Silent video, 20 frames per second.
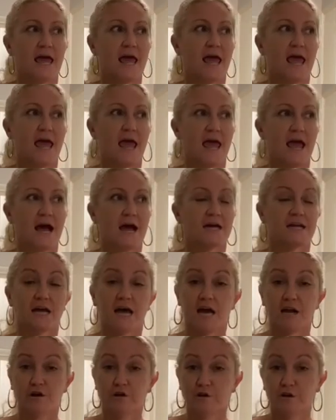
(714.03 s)
And
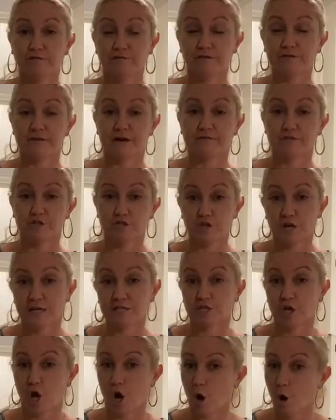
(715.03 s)
I don't know if you've ever tried
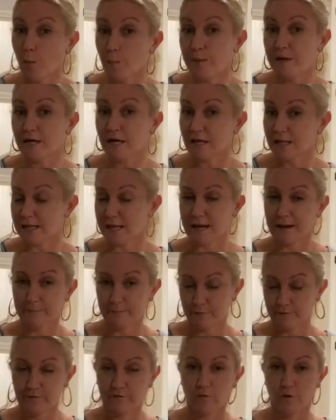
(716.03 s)
to open a clam
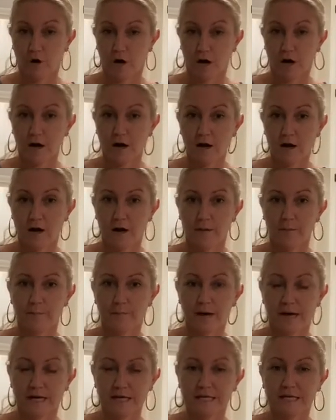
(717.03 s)
before,
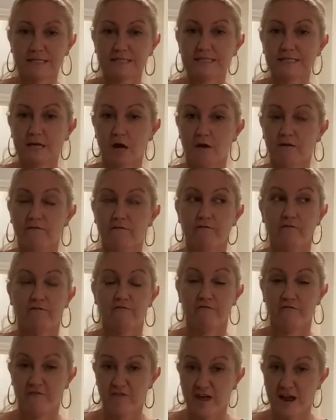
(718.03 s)
but it is
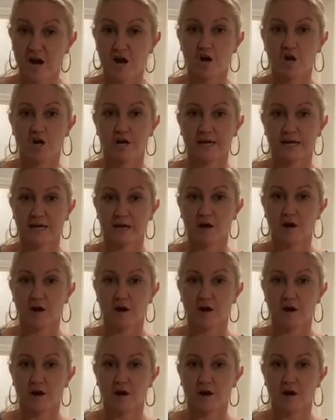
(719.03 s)
very